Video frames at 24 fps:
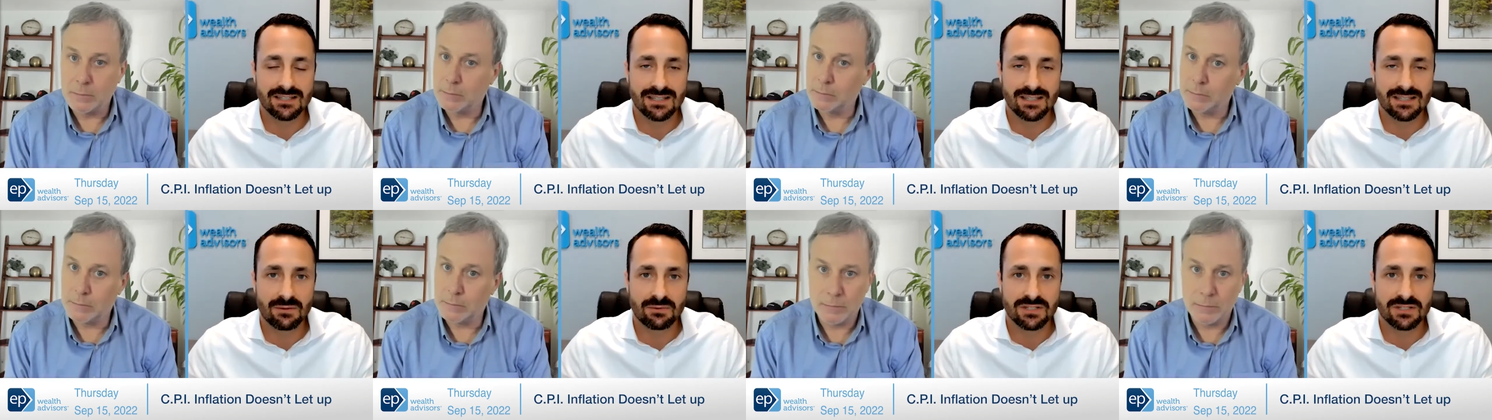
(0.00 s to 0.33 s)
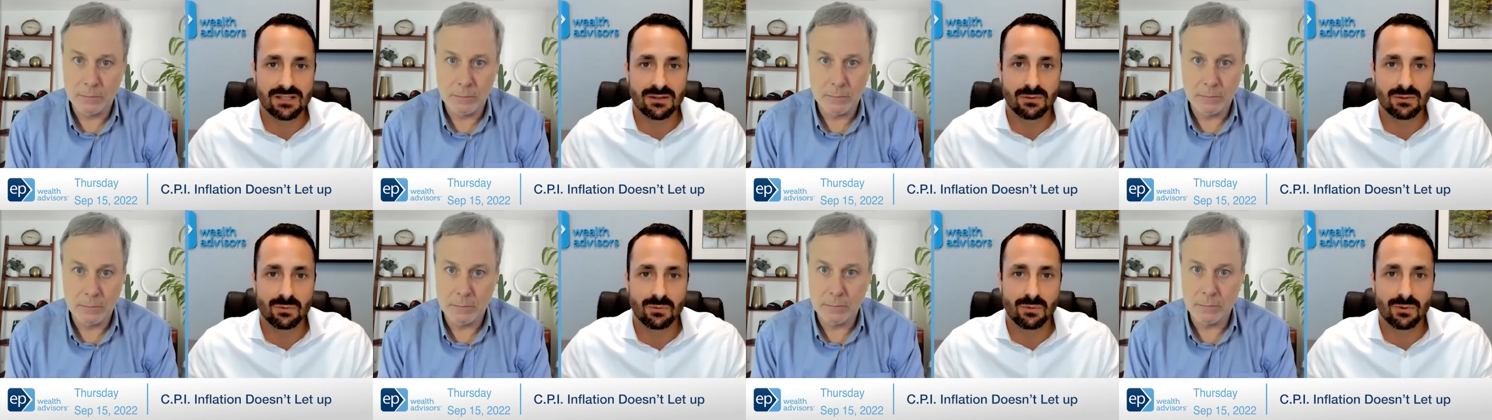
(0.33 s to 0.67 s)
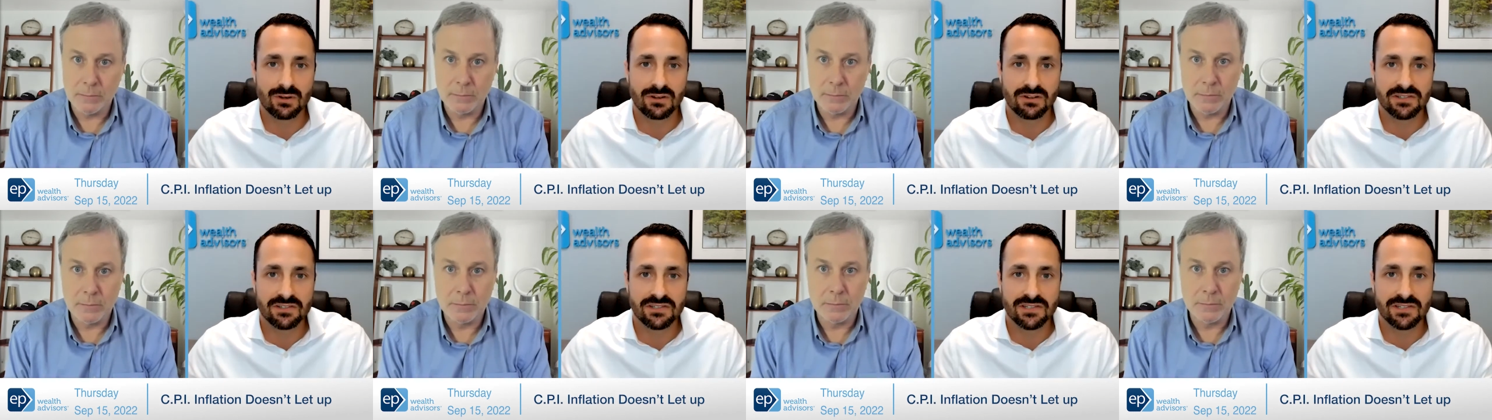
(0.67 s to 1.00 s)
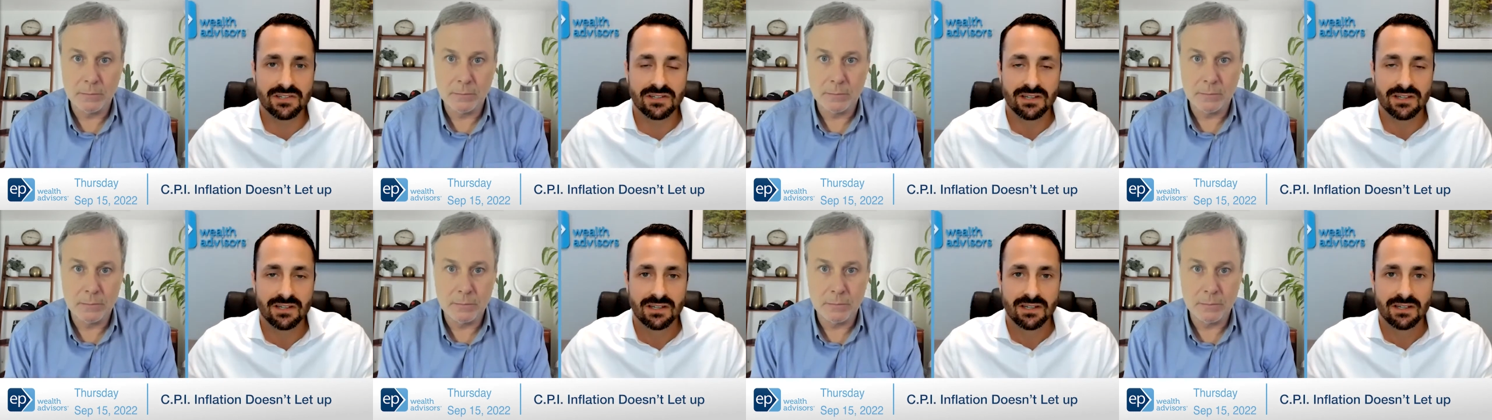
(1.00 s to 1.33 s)
Speaker 1: So that was the
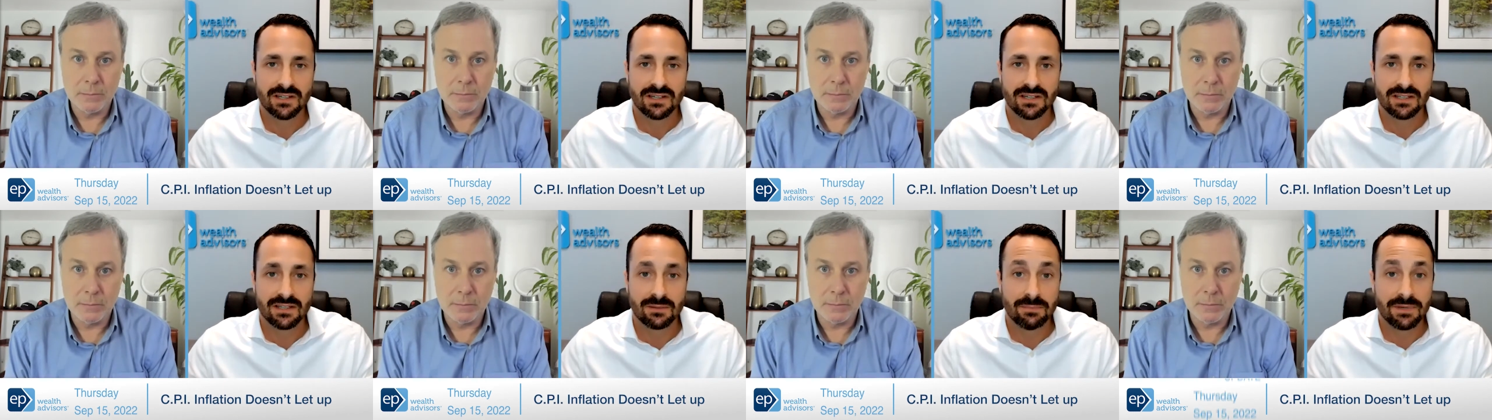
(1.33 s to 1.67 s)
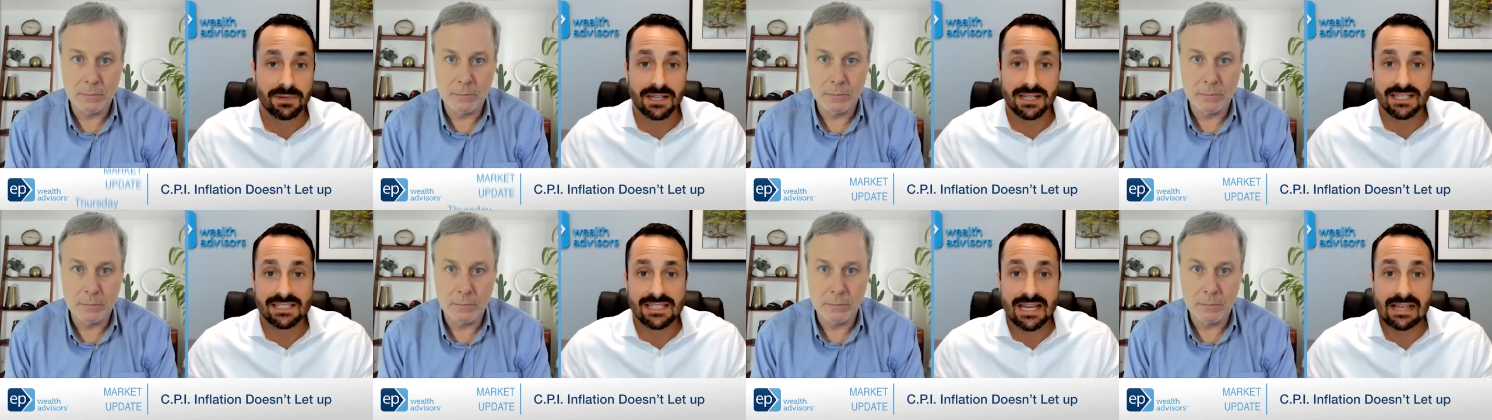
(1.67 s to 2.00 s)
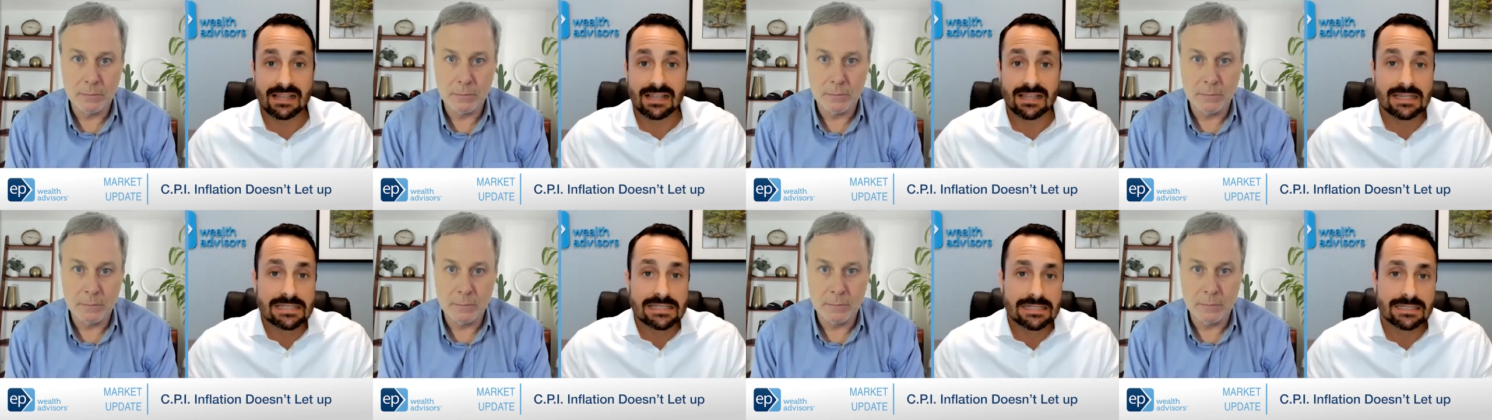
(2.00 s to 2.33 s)
worst, the biggest daily